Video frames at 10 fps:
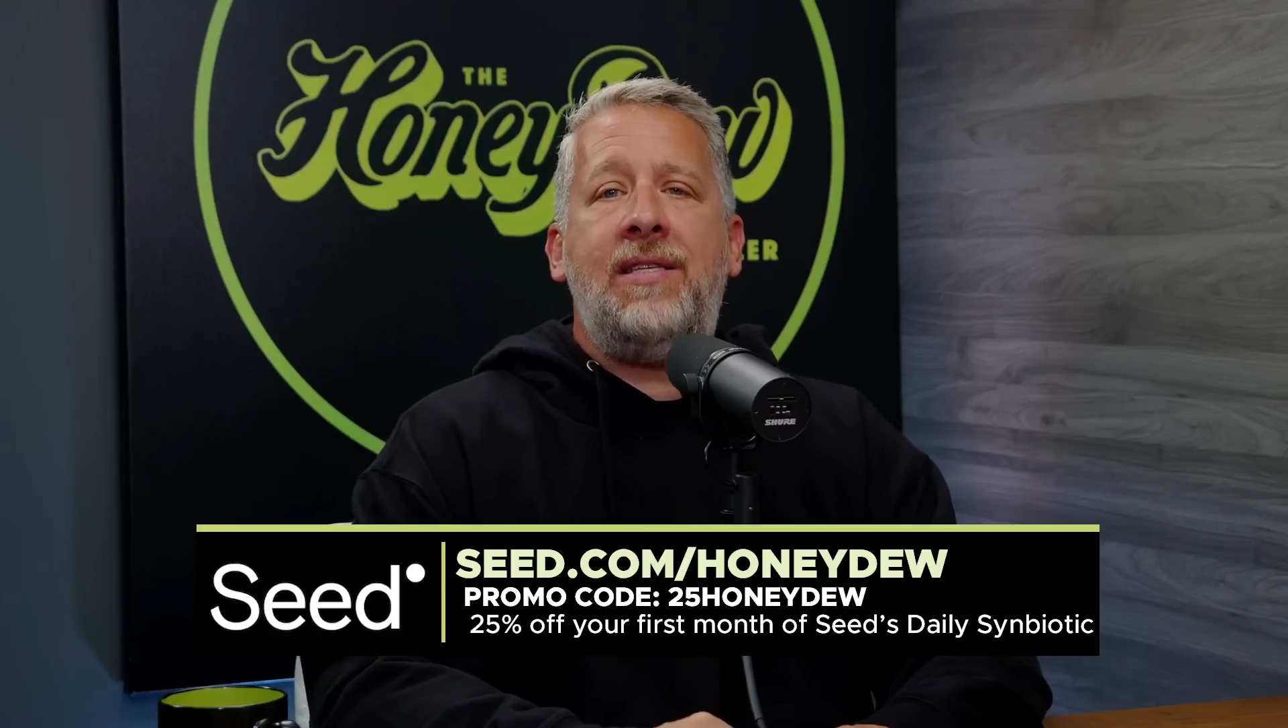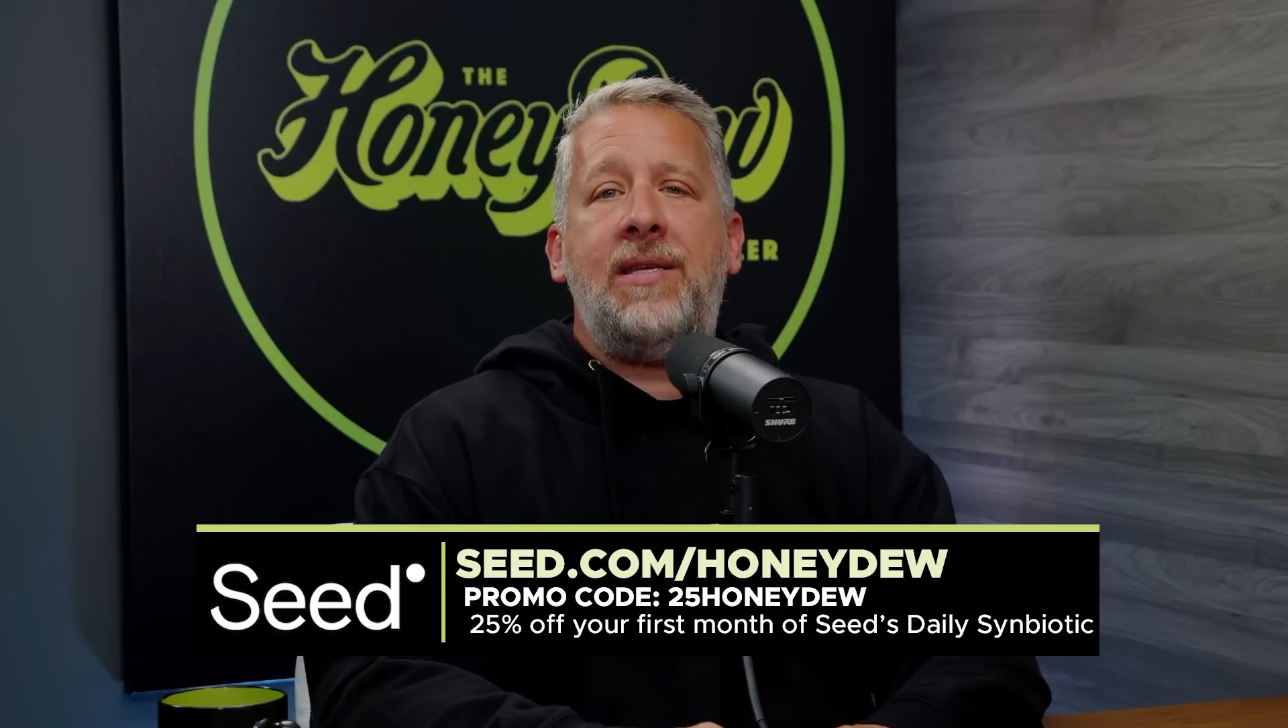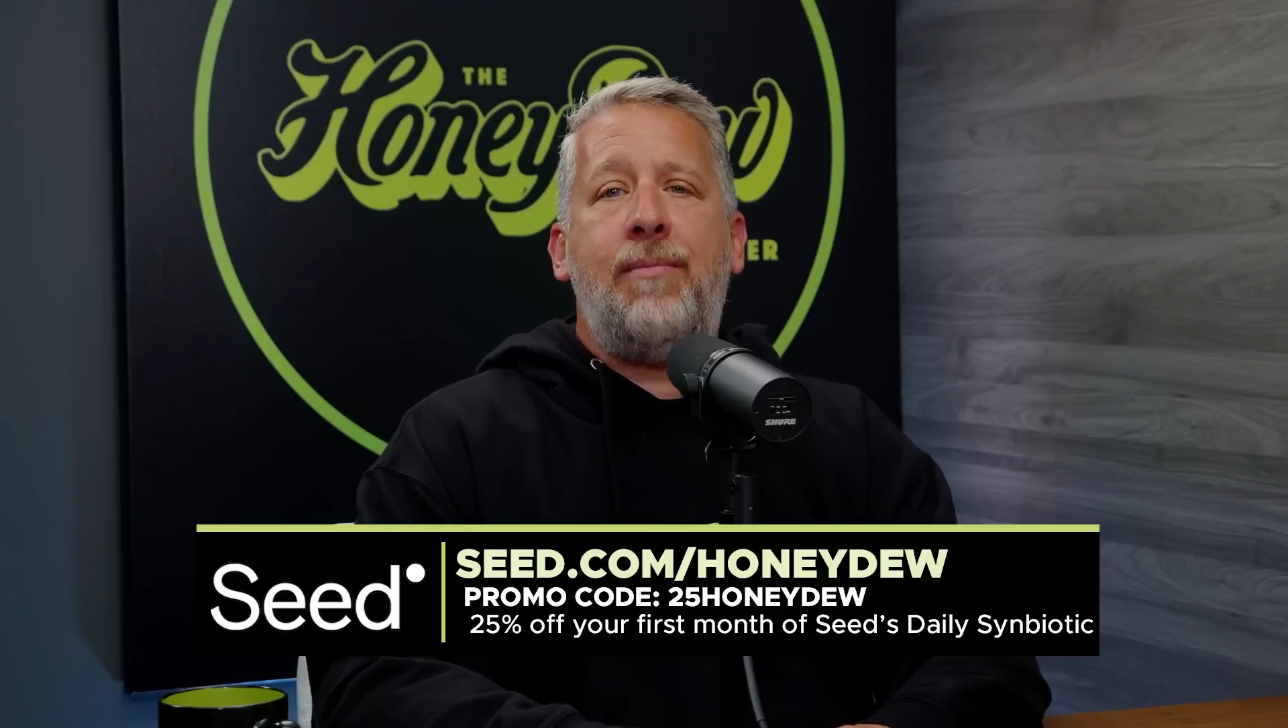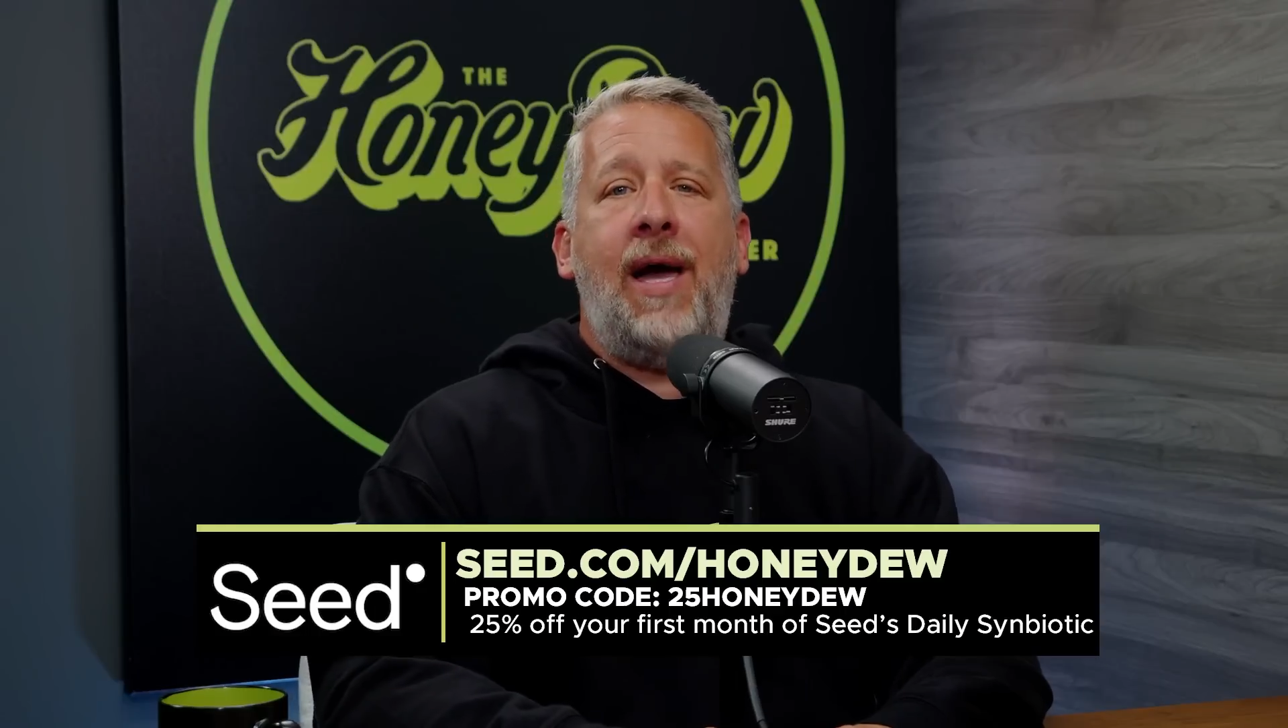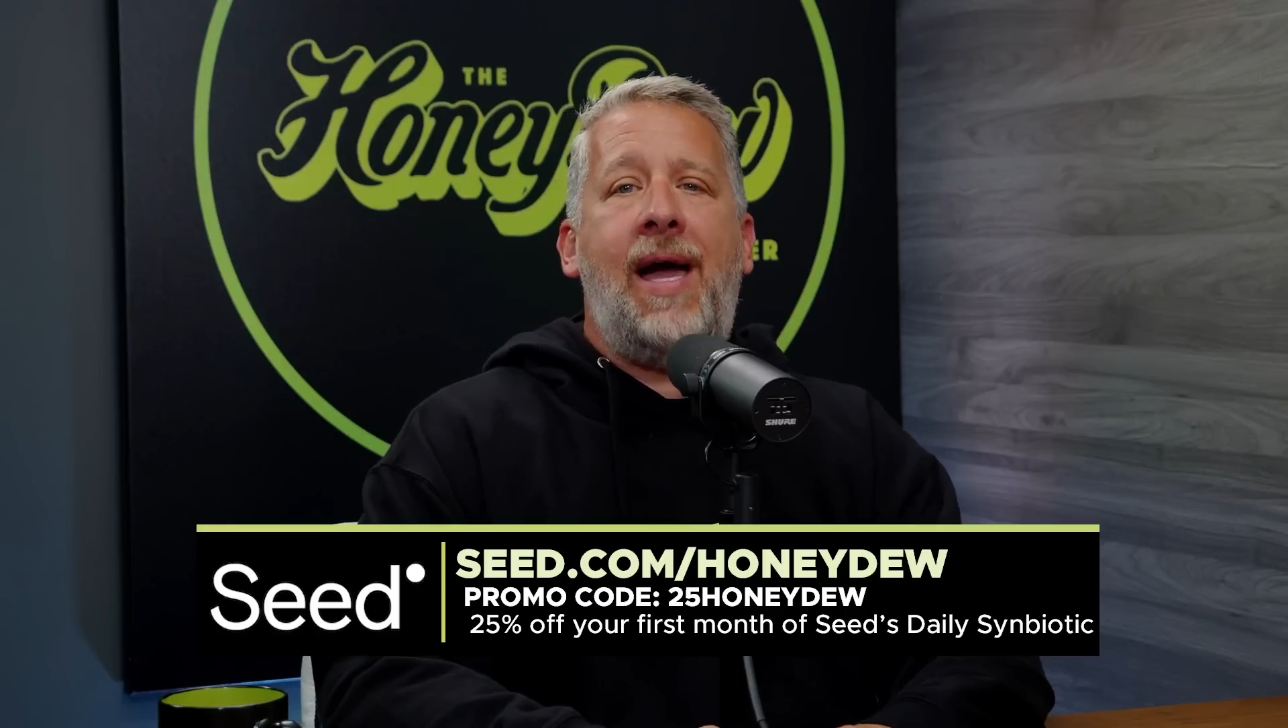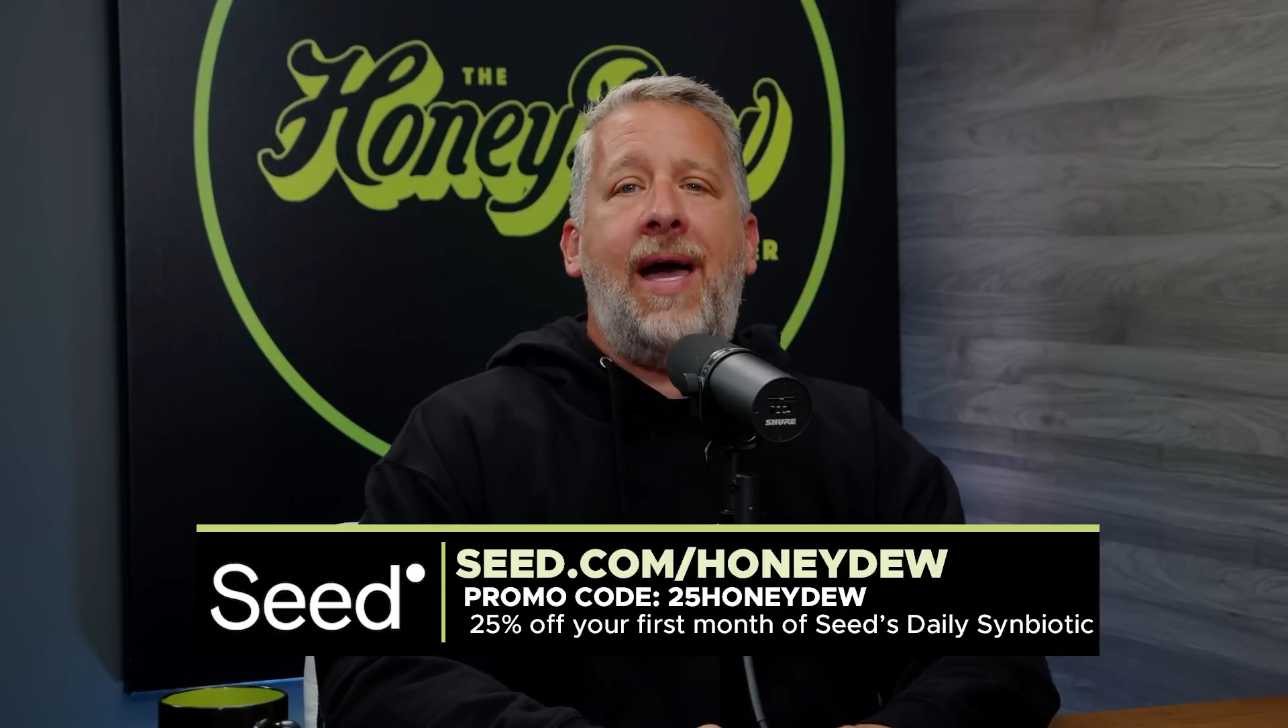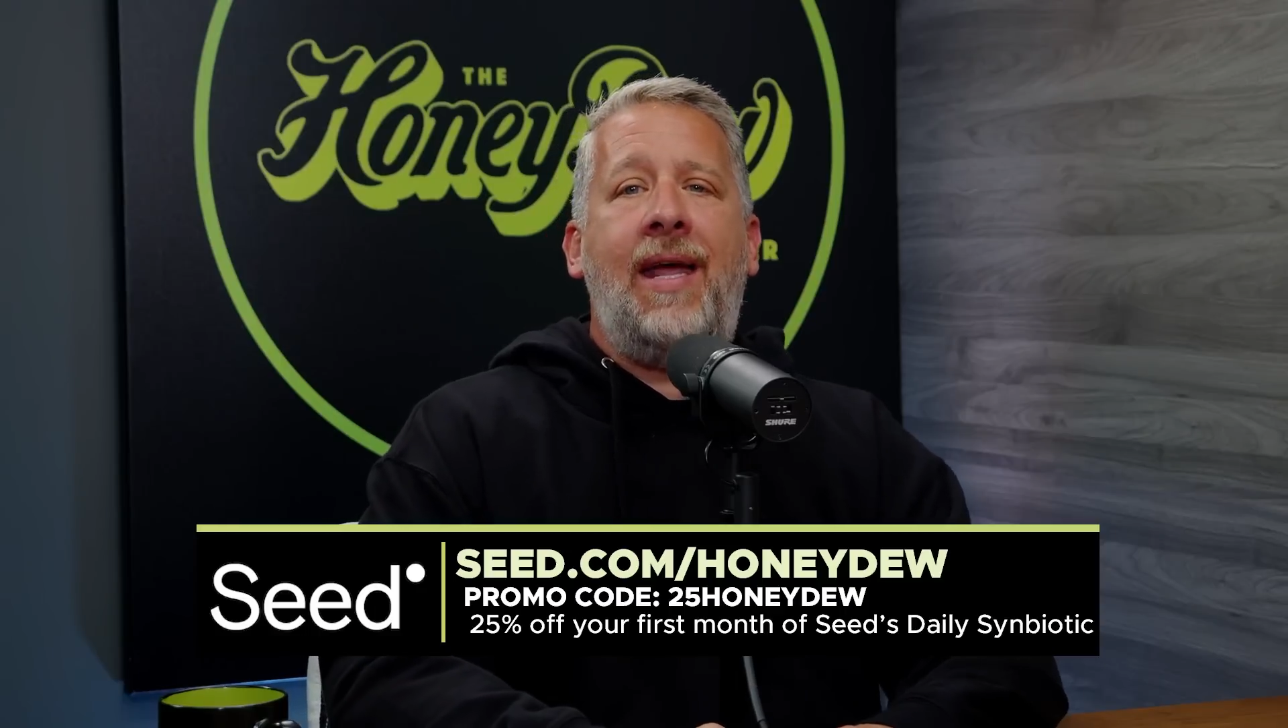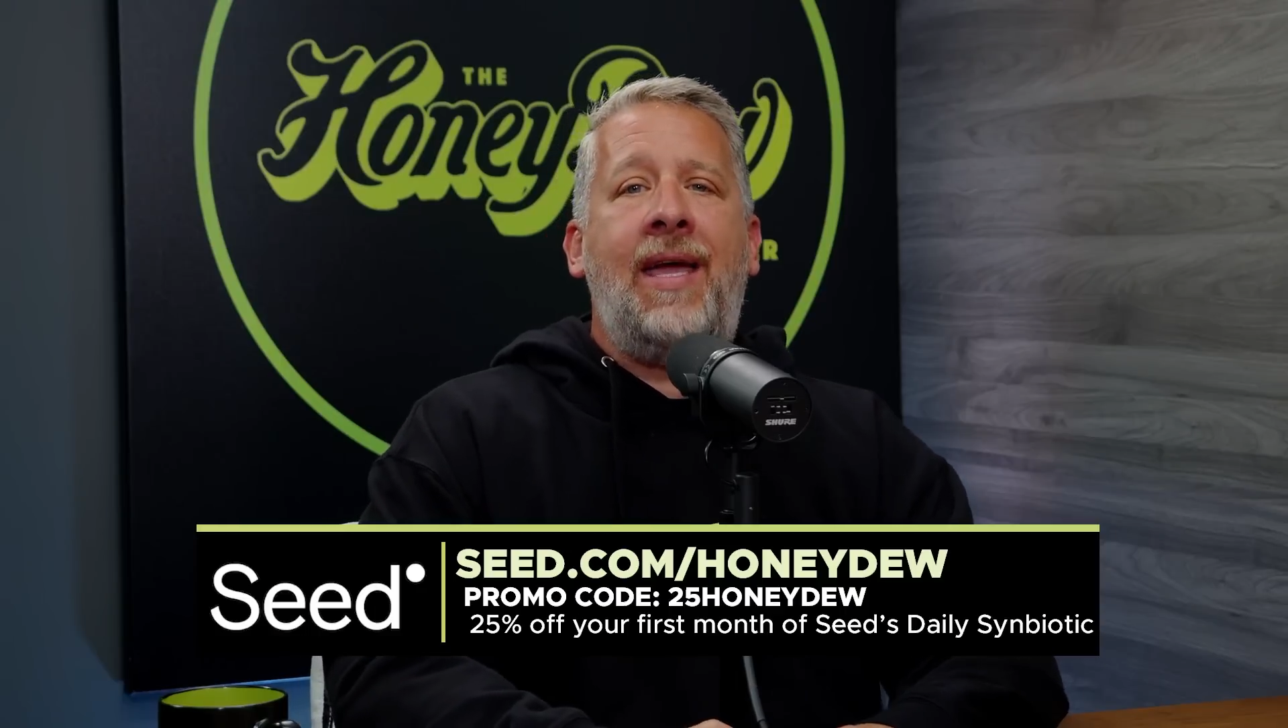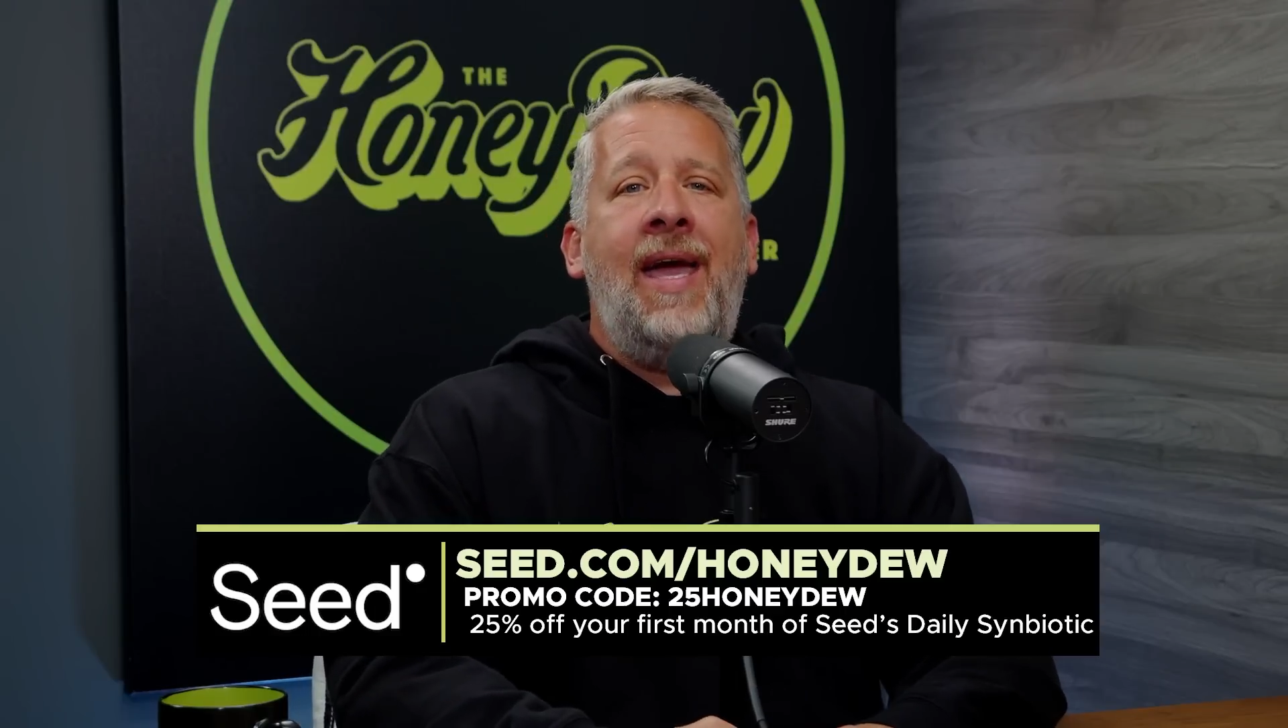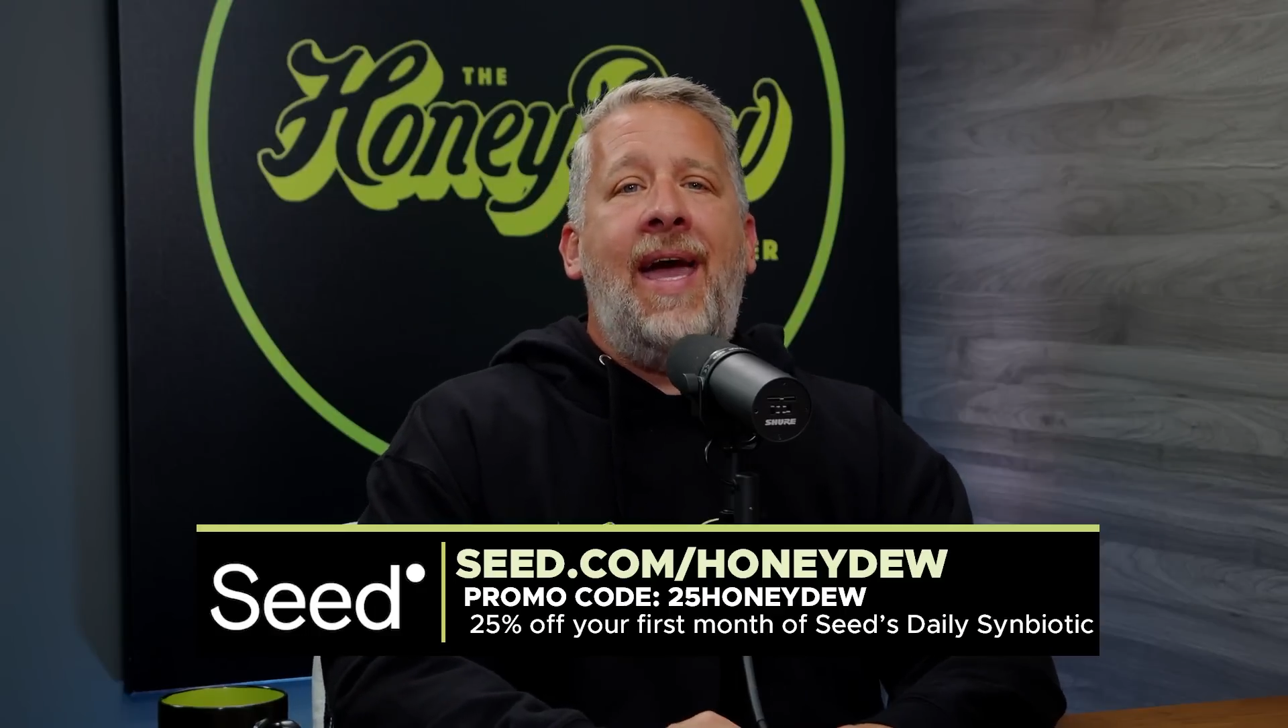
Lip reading: Symbiotic